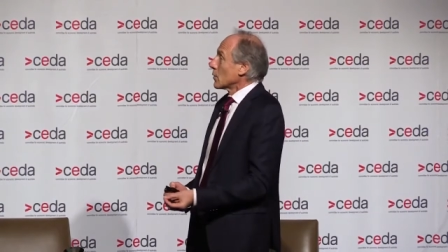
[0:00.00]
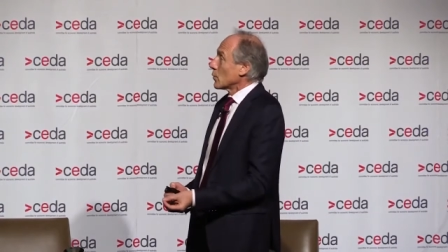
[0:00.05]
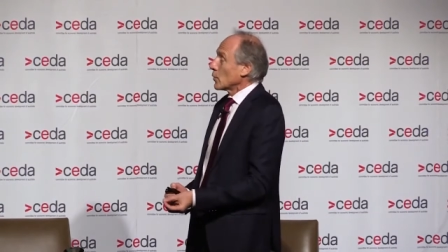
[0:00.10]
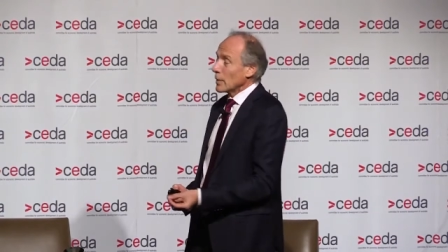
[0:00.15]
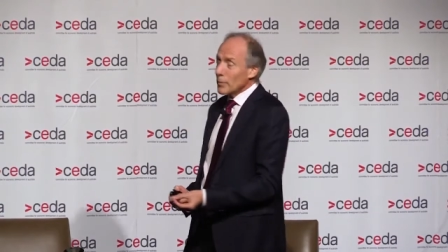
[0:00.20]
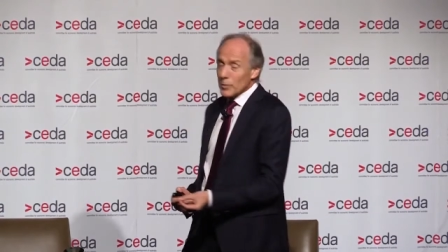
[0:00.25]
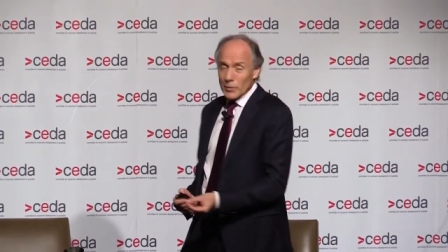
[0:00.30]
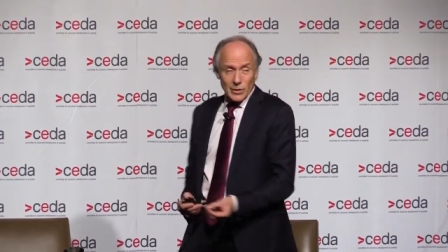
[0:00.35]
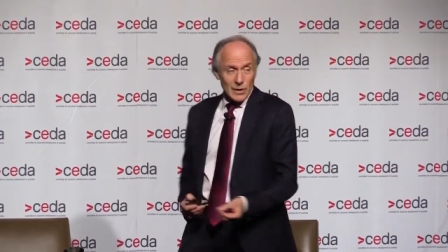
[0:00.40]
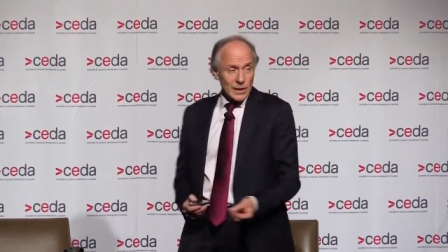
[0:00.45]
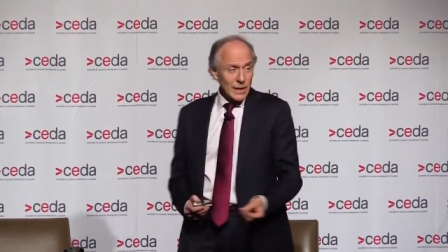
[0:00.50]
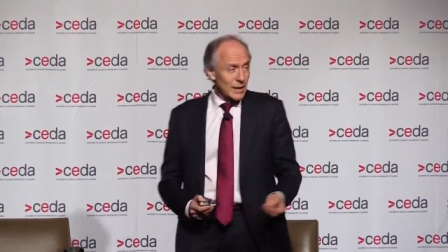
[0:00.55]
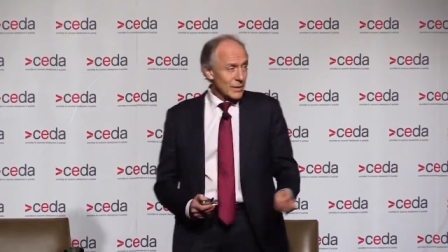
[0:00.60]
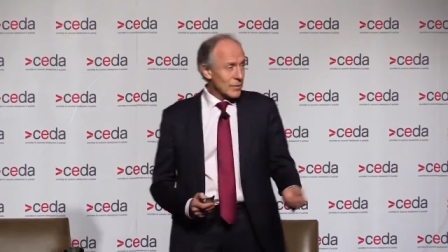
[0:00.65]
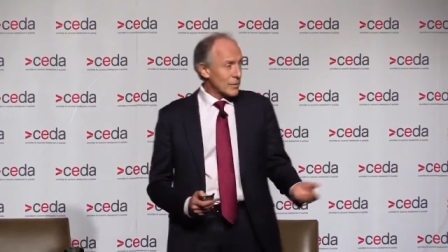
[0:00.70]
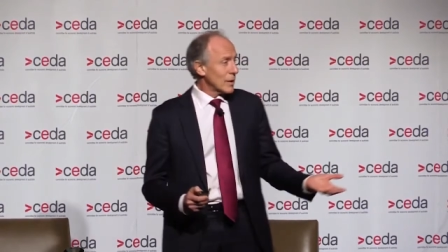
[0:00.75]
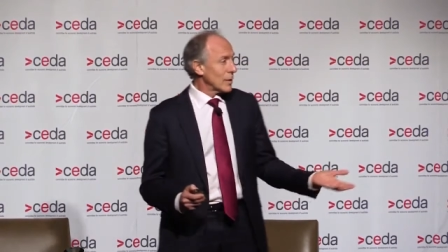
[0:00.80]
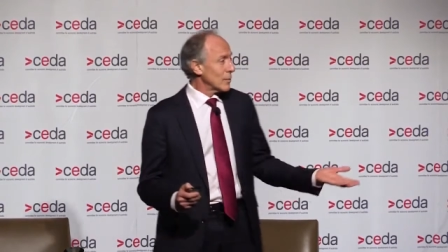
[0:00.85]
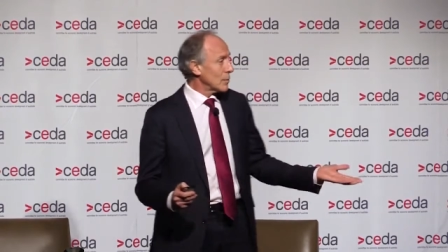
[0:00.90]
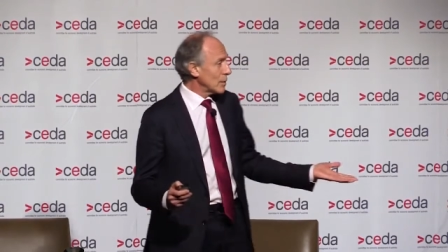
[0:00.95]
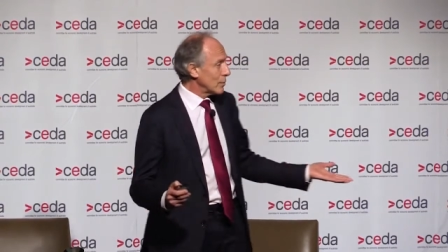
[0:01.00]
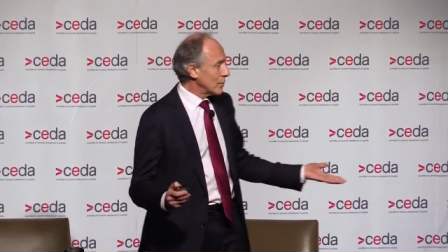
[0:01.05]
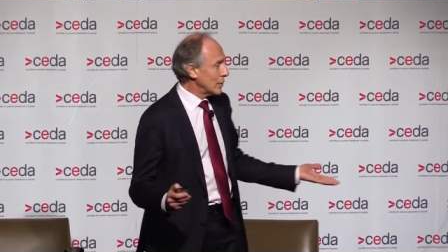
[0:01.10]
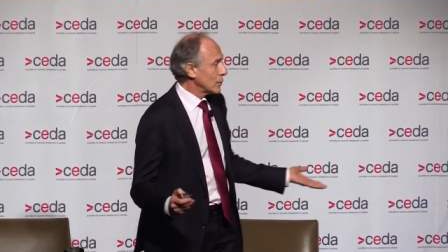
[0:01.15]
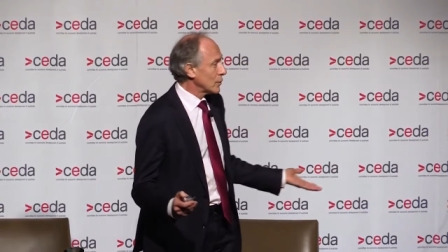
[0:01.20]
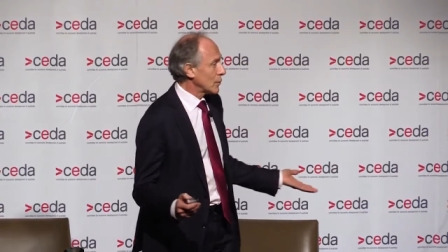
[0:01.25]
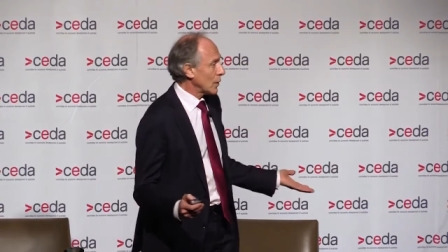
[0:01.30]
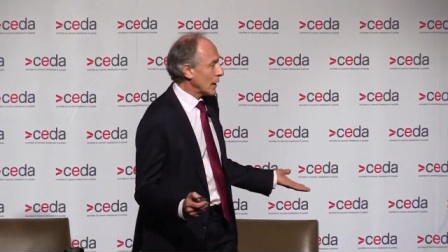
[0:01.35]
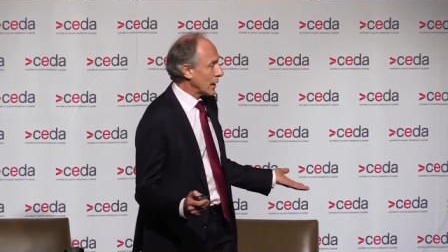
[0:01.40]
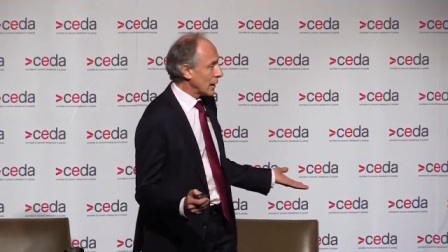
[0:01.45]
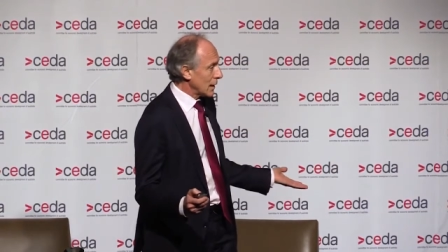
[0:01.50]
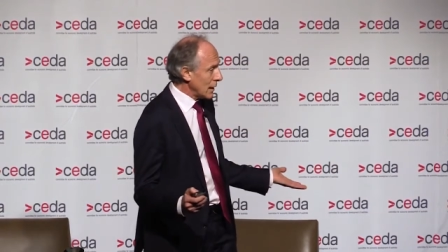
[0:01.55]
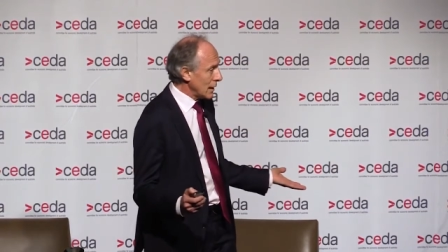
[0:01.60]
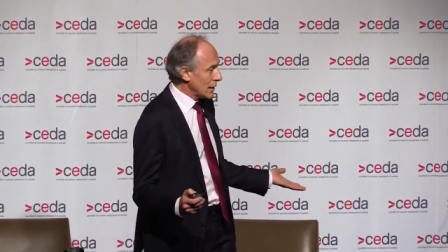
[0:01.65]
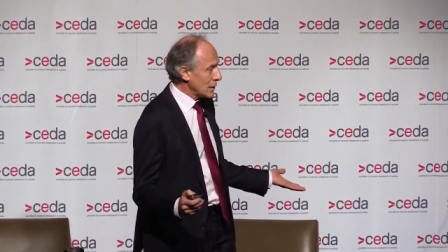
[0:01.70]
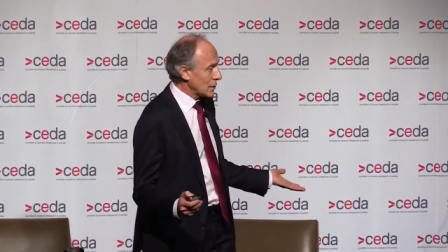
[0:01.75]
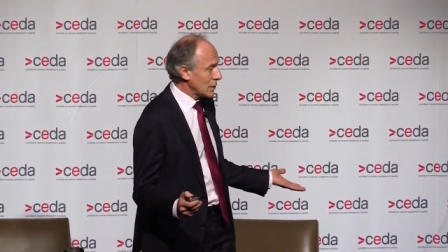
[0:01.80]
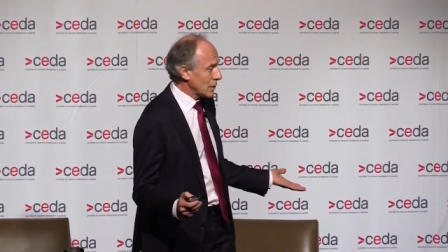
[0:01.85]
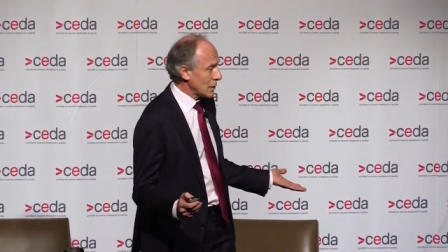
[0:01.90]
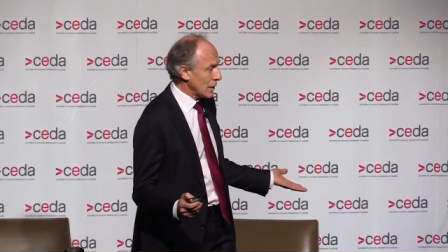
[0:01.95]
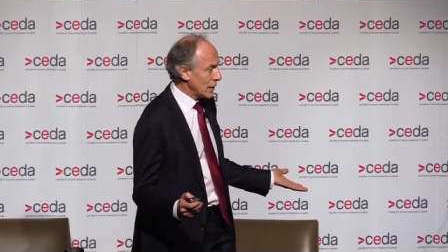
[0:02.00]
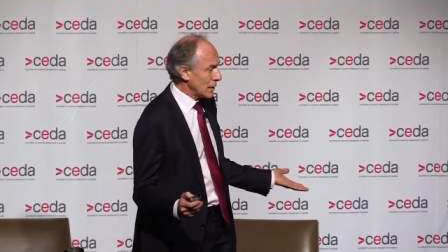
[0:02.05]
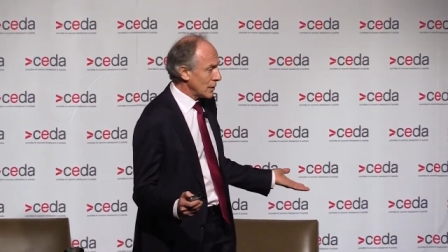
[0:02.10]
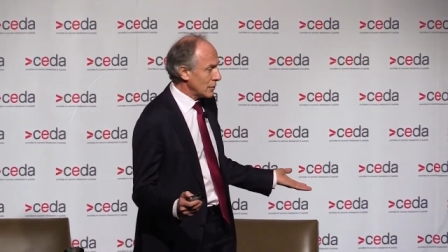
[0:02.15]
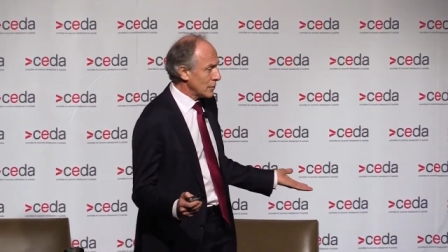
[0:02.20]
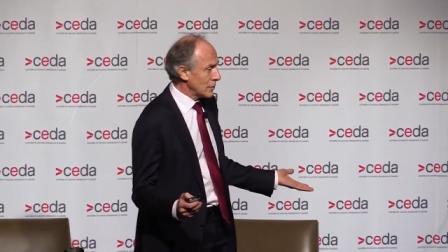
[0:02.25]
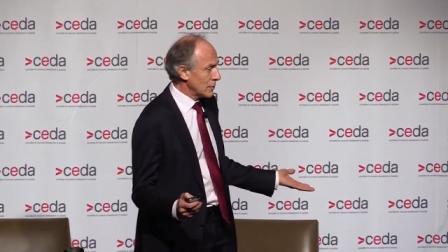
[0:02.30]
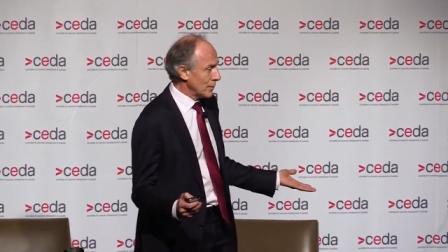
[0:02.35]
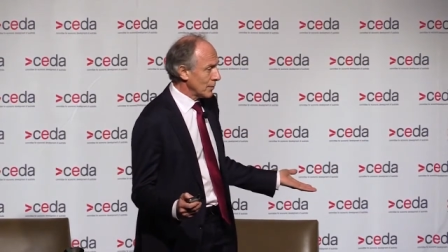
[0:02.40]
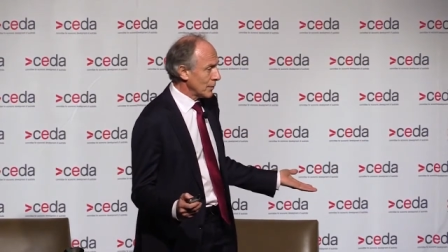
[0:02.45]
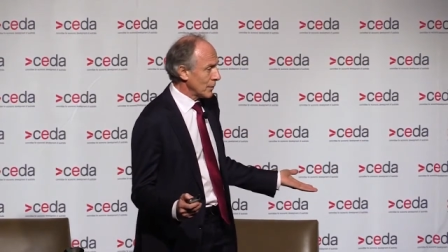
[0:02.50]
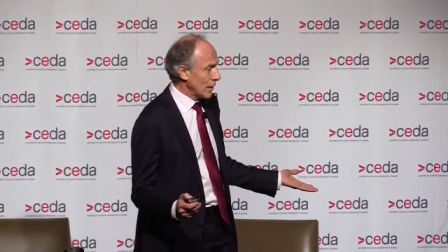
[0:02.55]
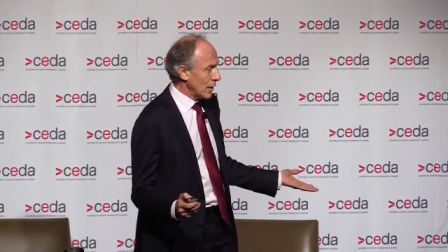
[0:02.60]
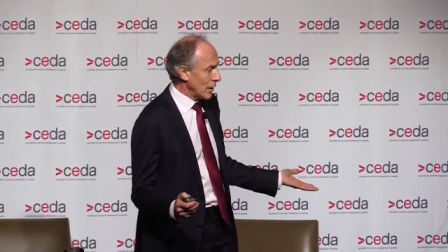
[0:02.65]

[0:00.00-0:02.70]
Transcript: When was the last time we built a large-scale